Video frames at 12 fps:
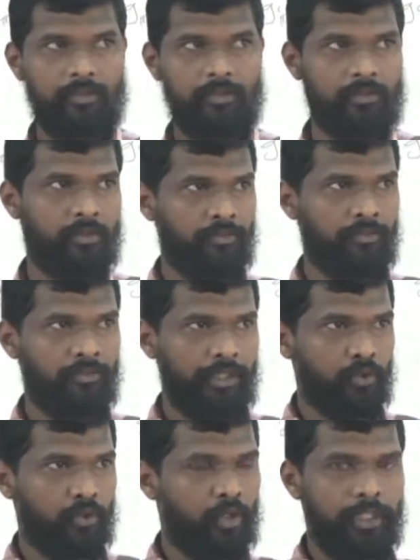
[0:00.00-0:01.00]
Now, when
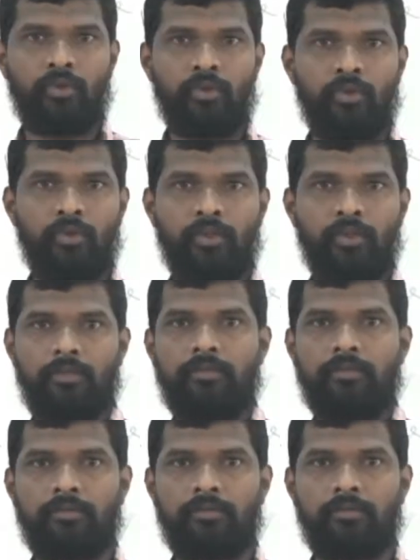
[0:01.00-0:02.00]
you're going to
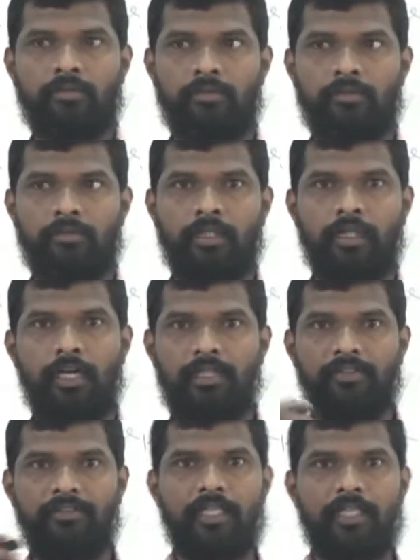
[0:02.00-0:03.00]

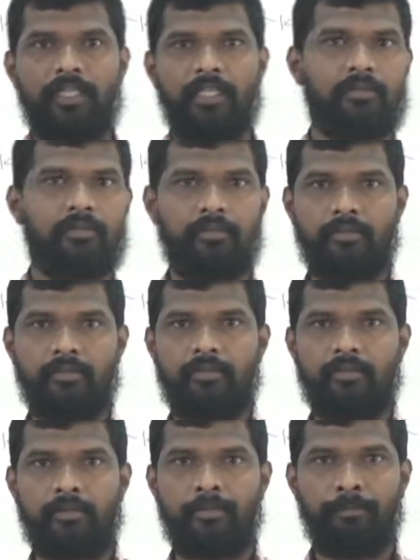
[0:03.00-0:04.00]

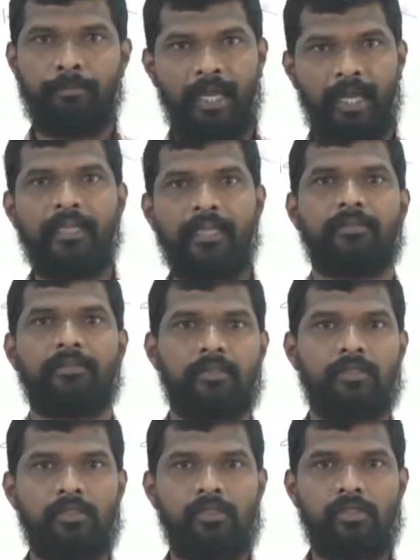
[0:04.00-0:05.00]
cultivate paddy,
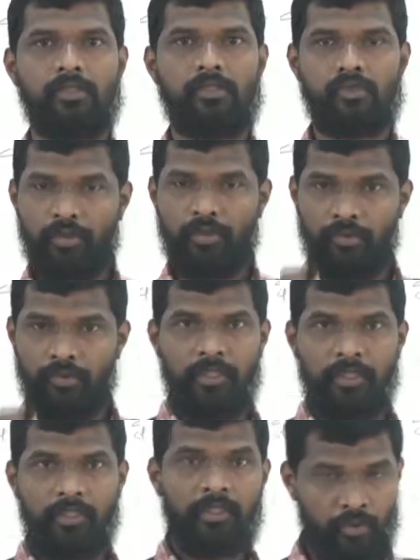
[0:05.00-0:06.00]
so you
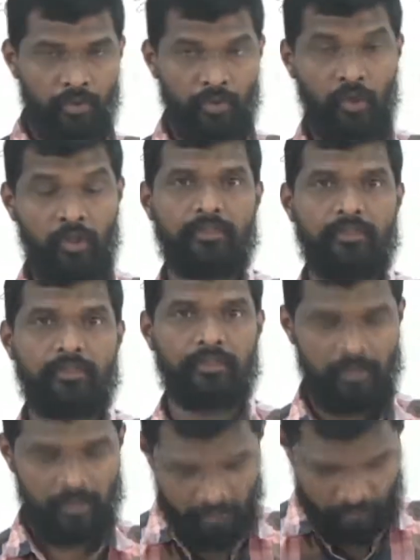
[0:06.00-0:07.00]
know
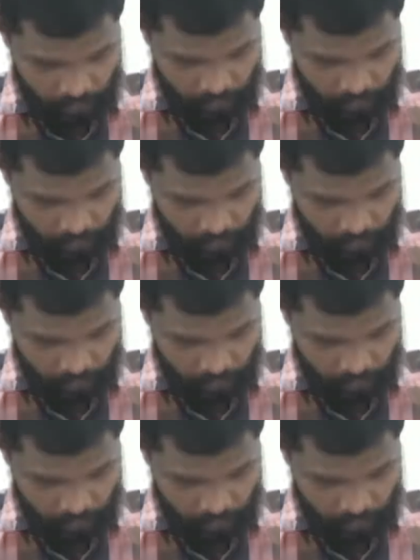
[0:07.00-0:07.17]
that you